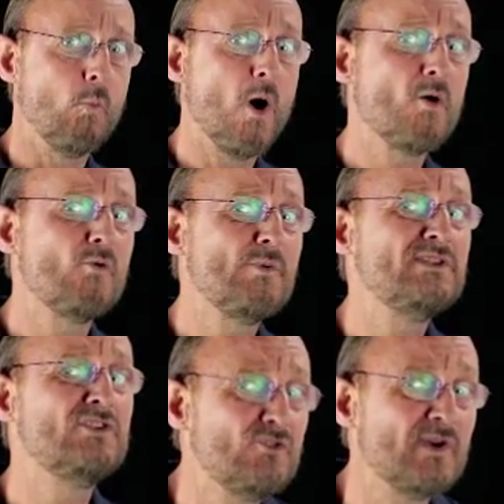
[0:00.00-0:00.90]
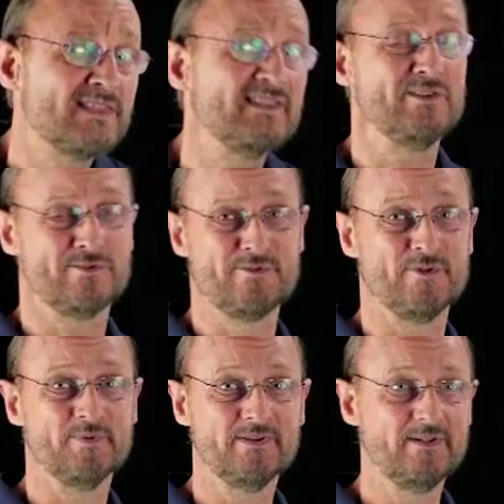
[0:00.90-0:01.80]
What will we do at the youth
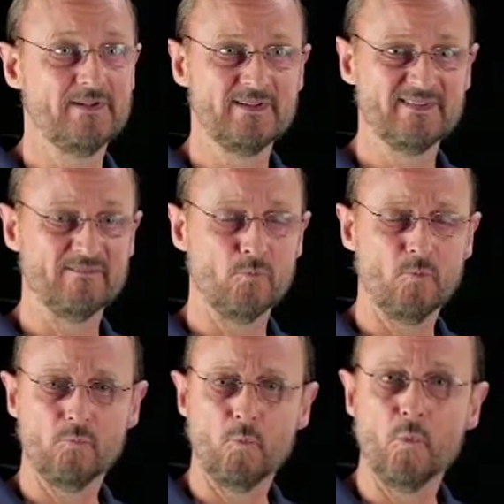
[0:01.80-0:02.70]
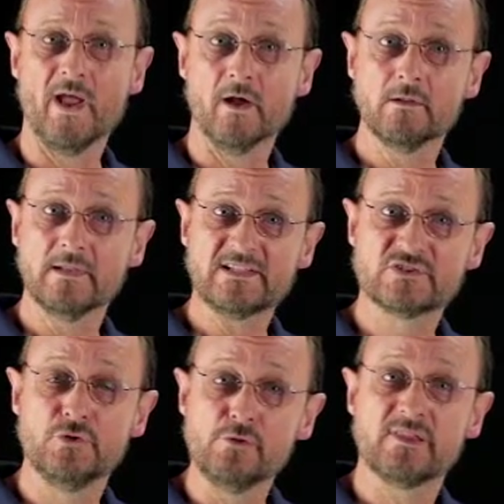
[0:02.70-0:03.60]
group? Well,
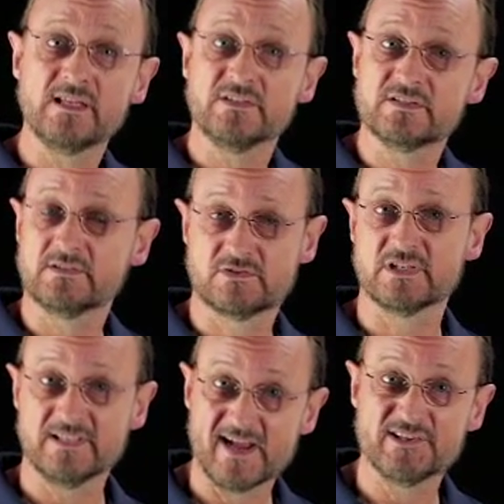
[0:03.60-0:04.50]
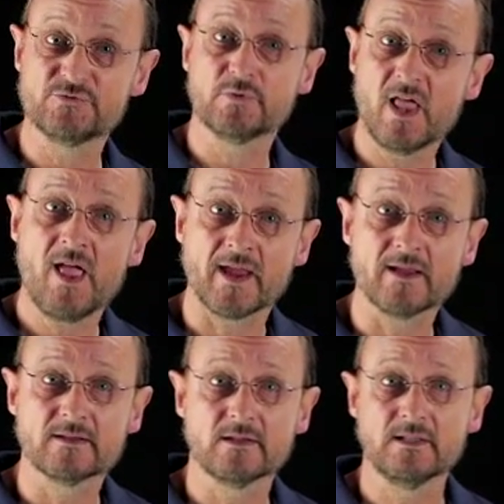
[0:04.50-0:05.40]
let's do things that teenagers would like.
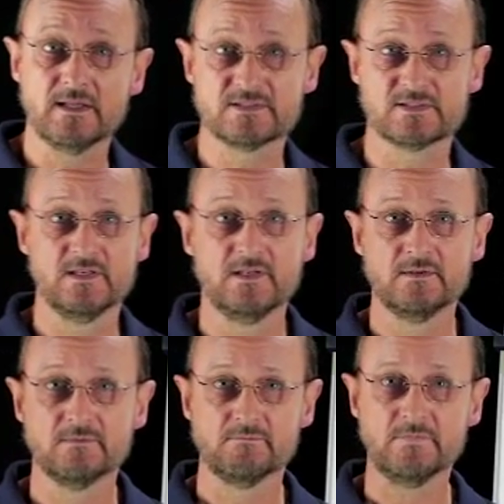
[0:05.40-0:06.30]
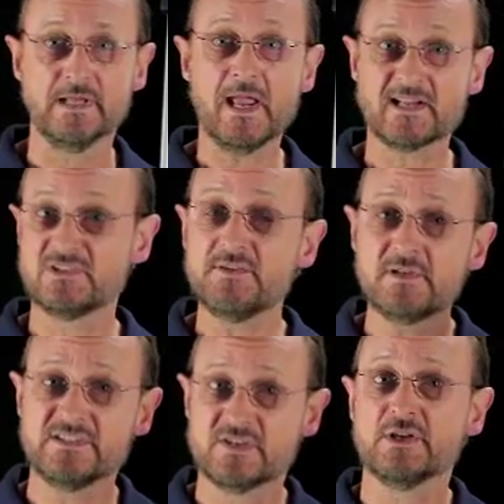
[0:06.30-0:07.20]
Let's, you know,
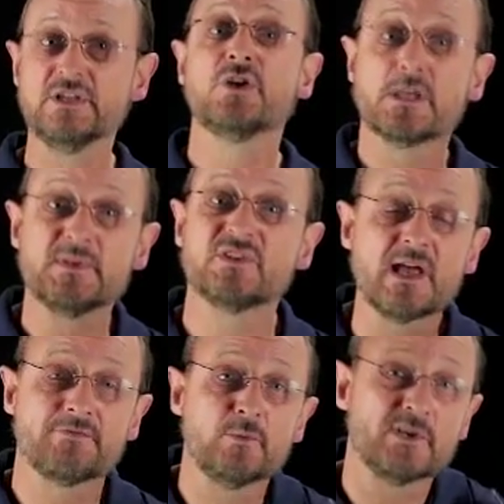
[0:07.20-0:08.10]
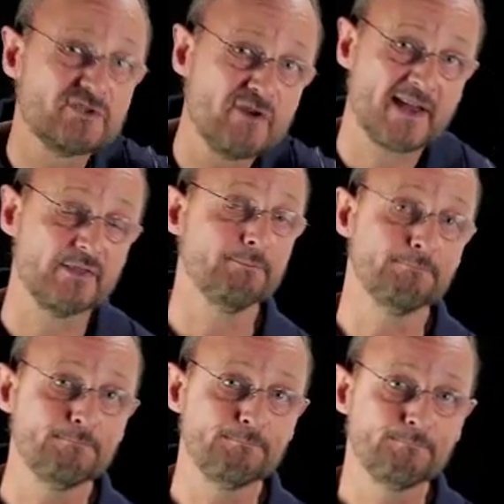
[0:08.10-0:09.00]
activities. It's got to be stuff that would attract them.